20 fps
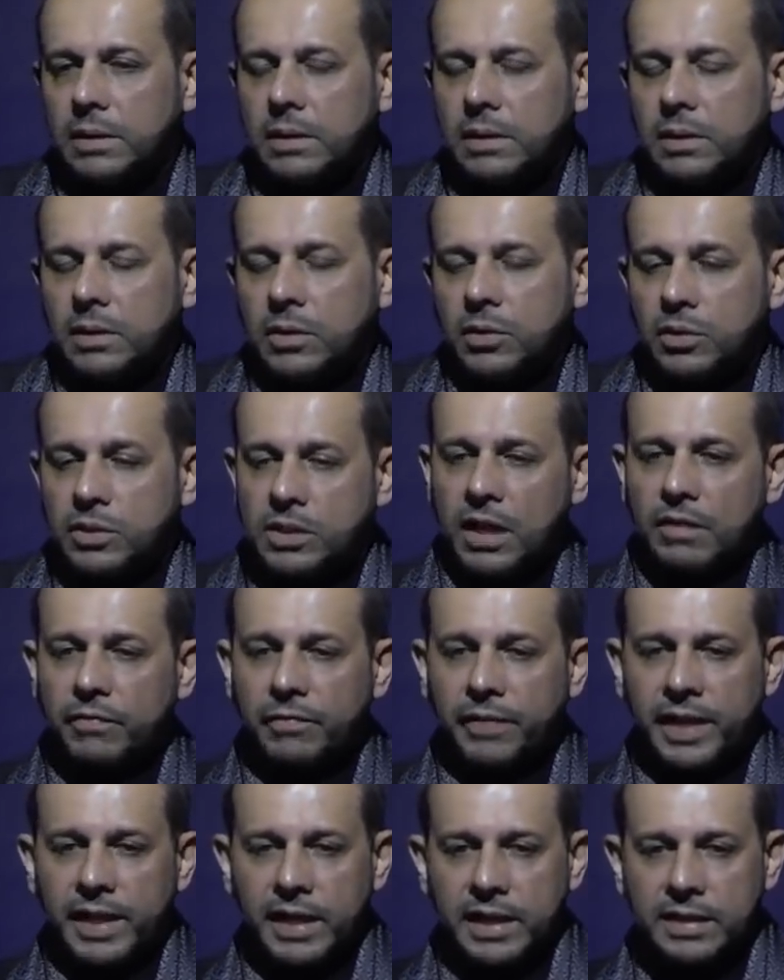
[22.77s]
yourself
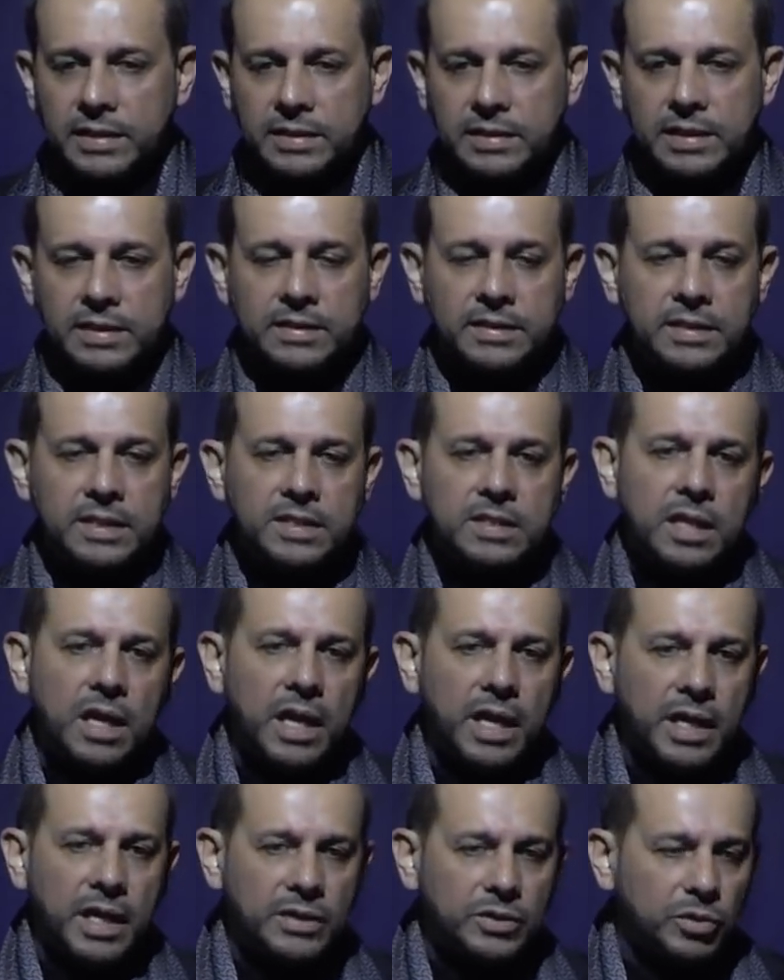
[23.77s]
has this
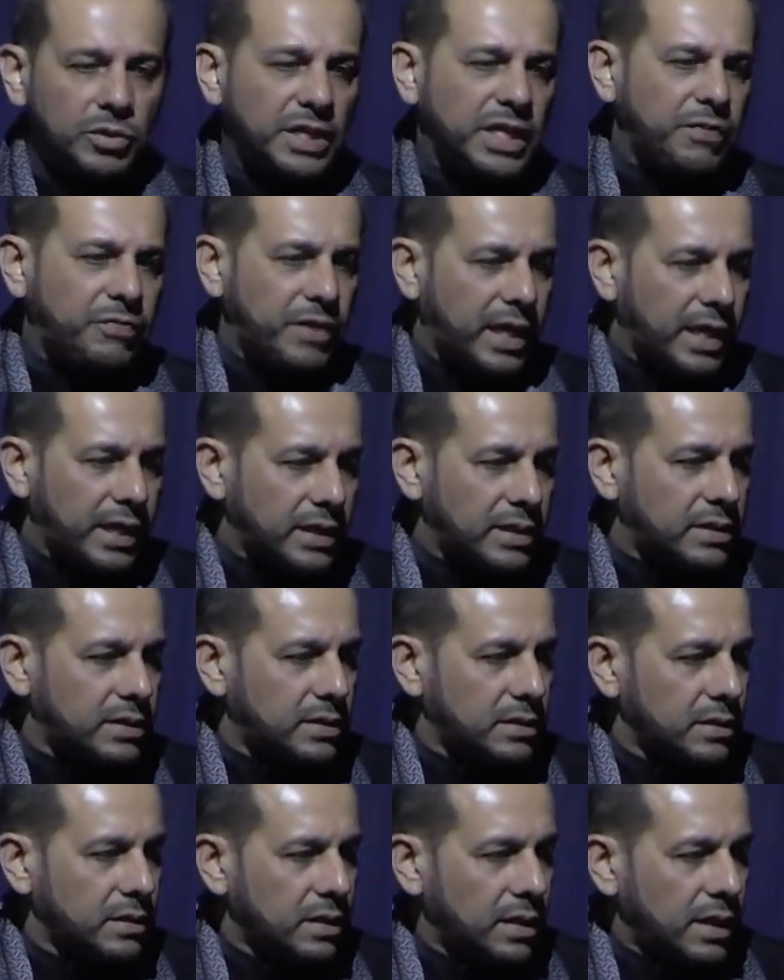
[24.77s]
desire to deviate,
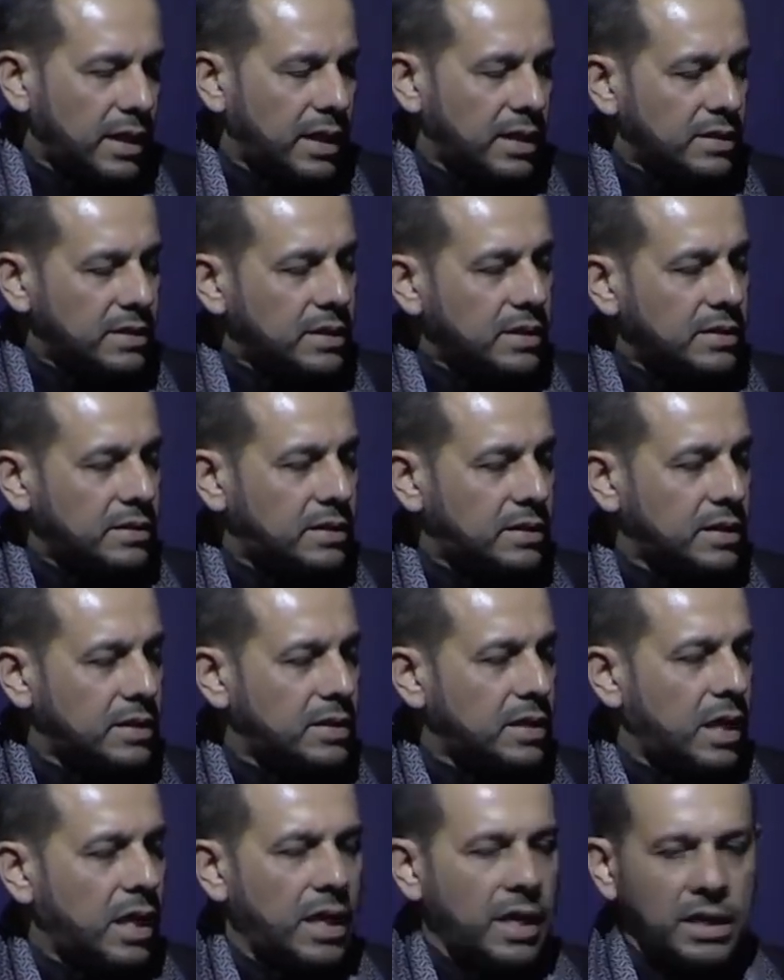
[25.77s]
has this
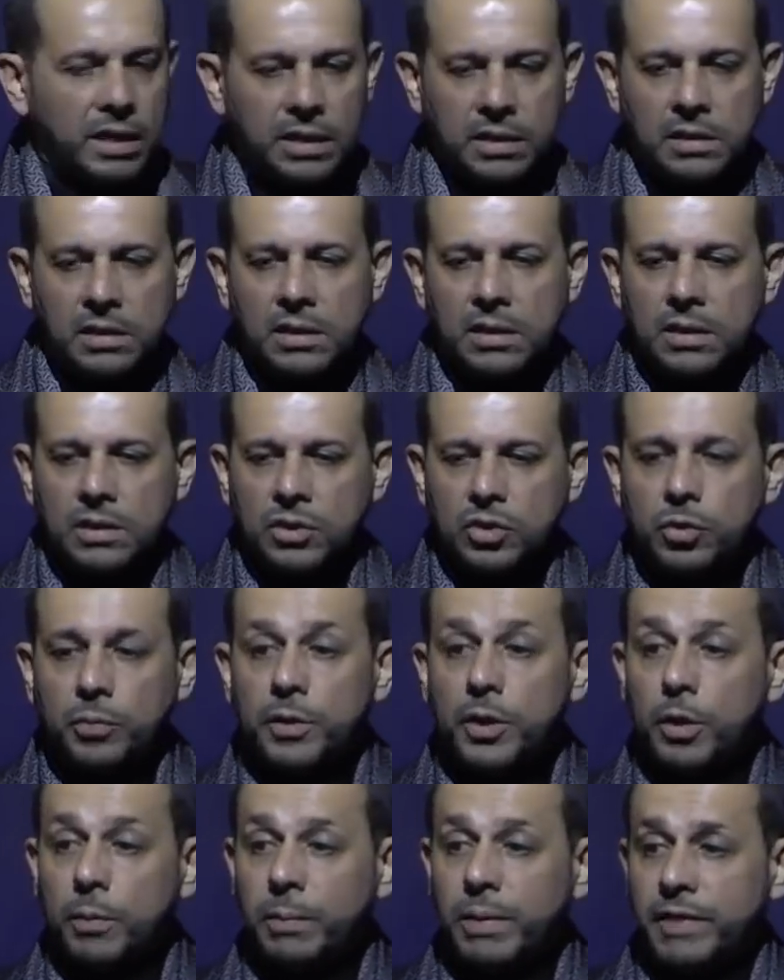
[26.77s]
desire to
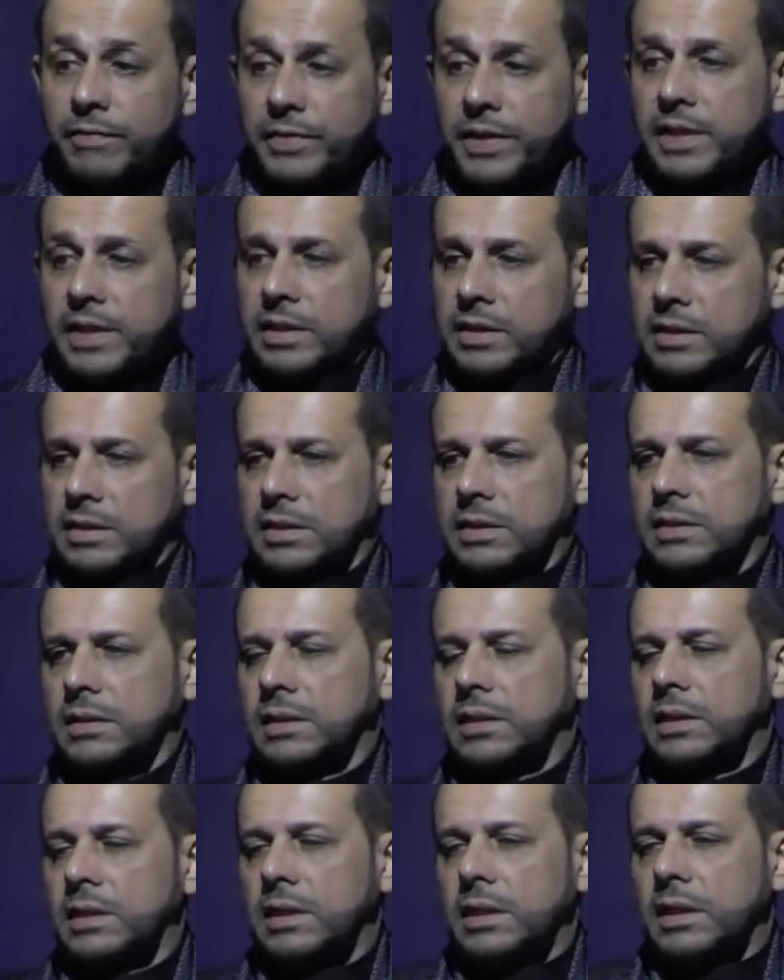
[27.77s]
be oblivious,
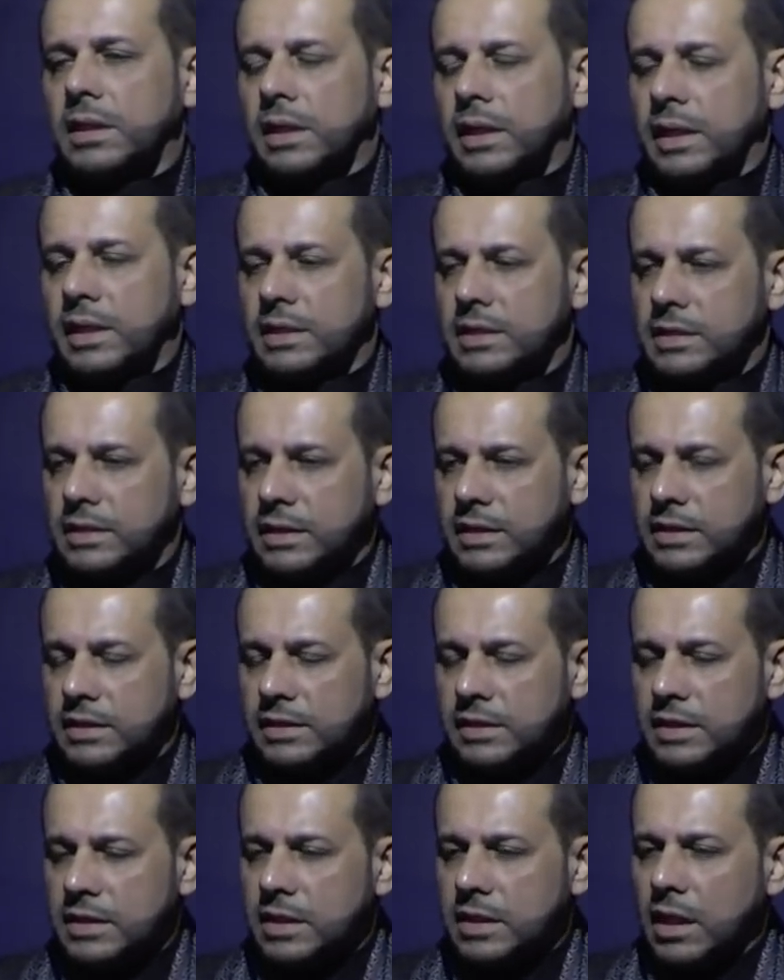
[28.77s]
has this
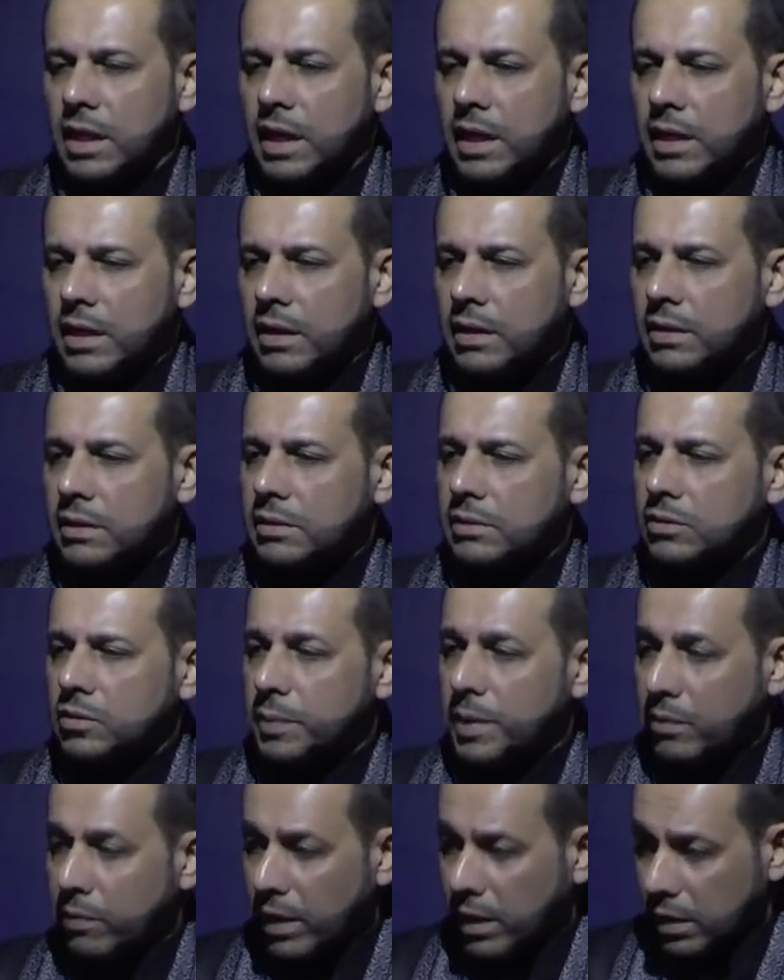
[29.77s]
desire to
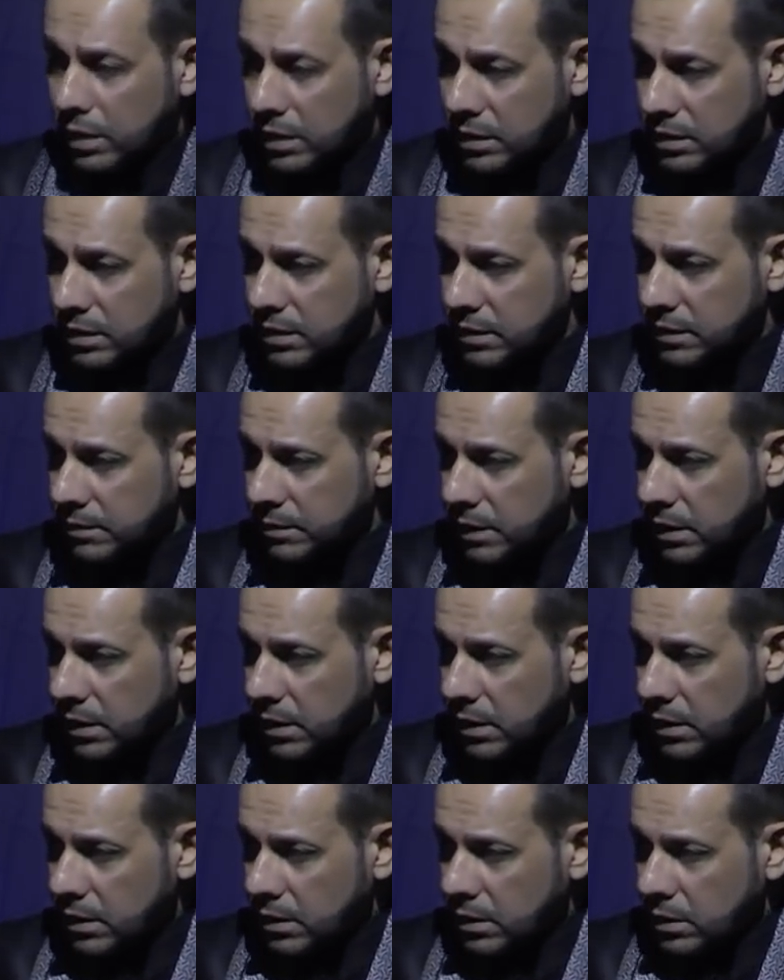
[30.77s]
be reckless,
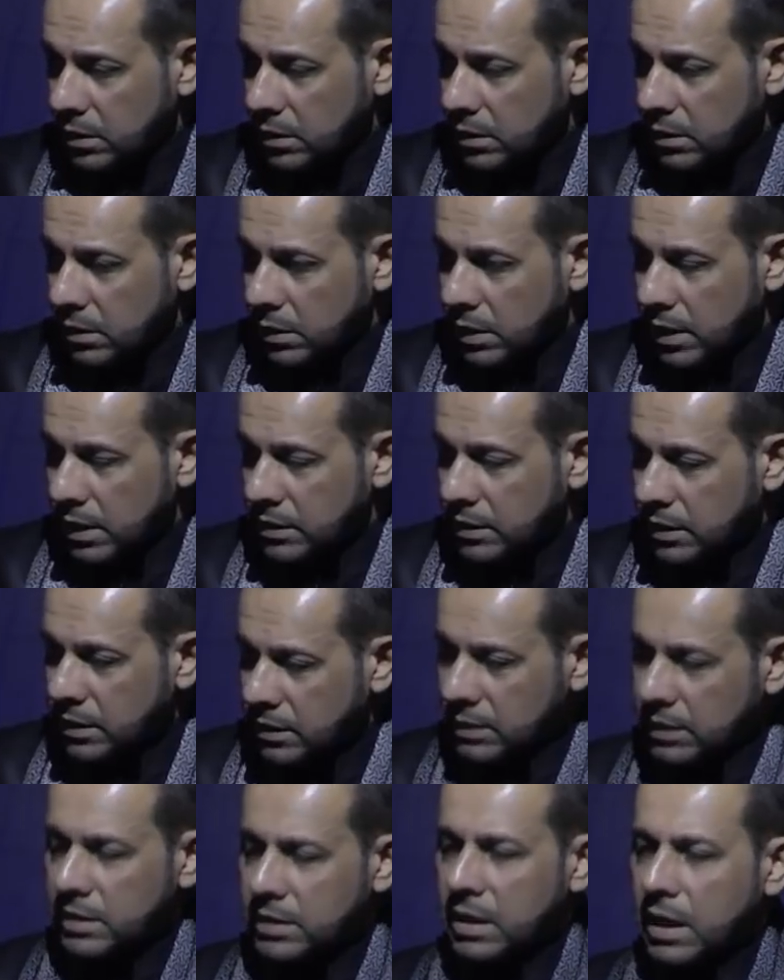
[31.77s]
has this
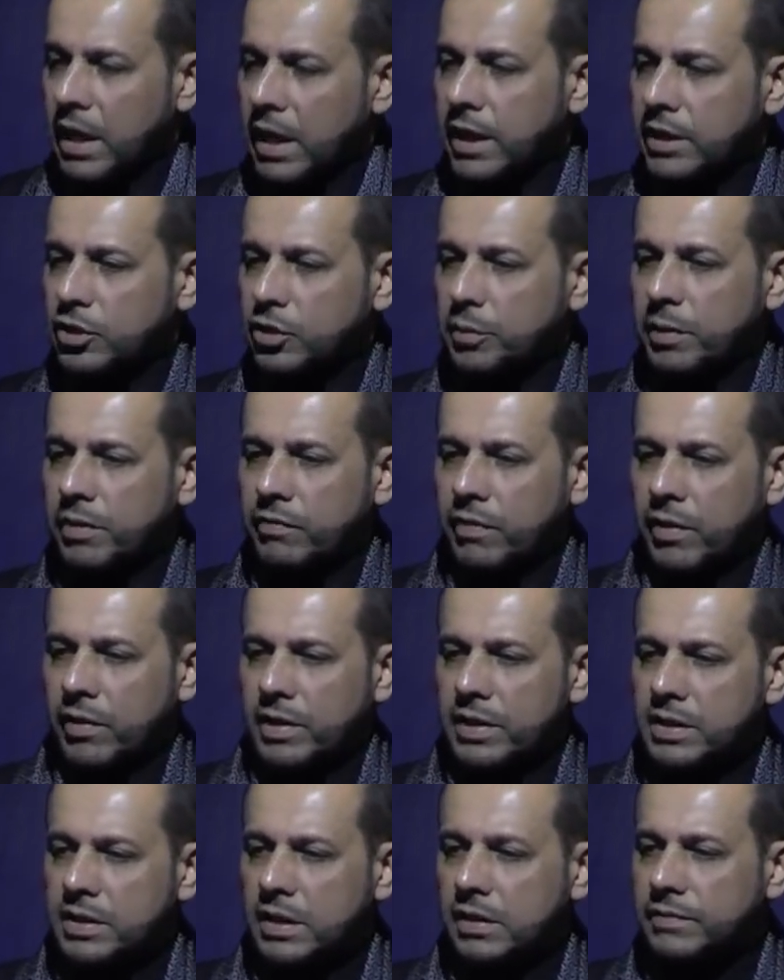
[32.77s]
desire to be very
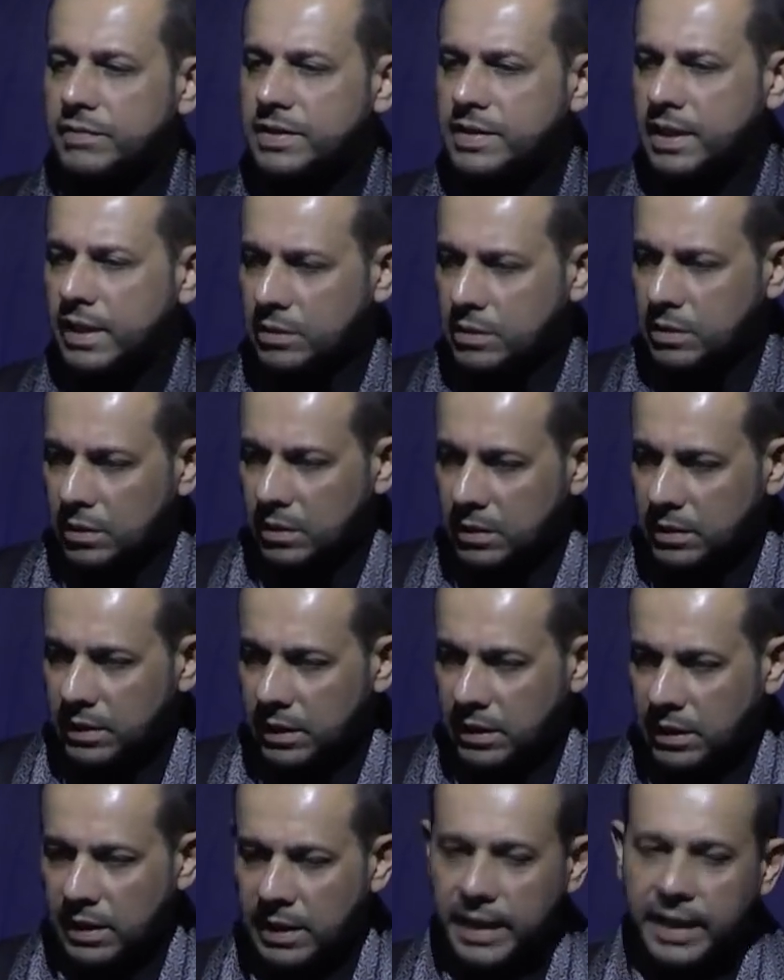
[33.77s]
self-centered
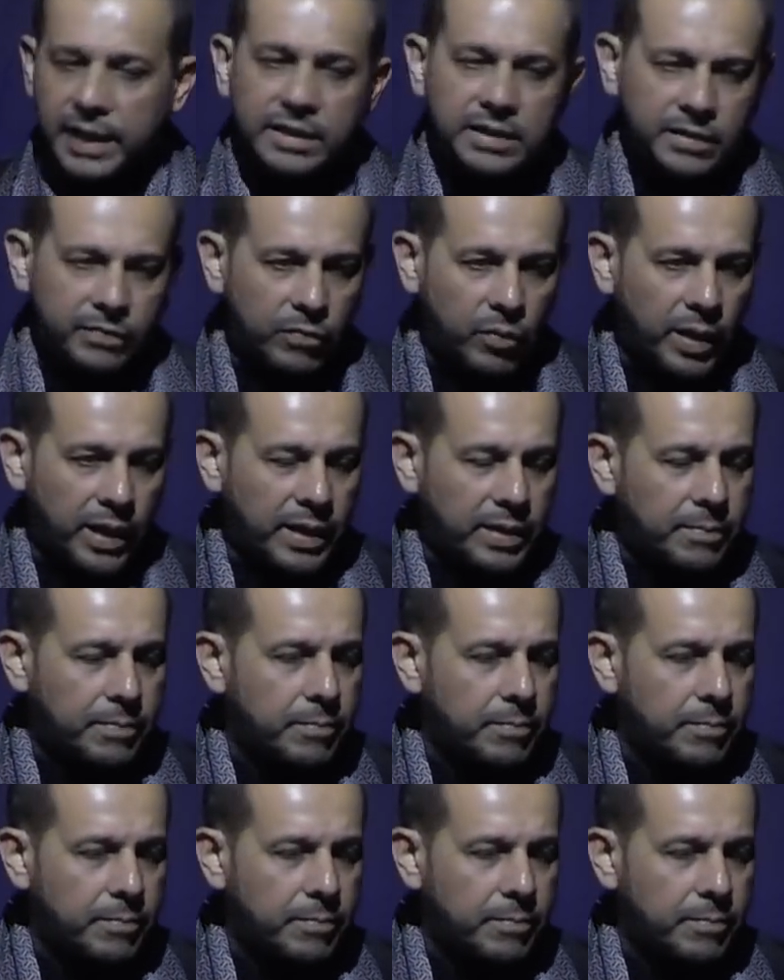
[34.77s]
in a negative way.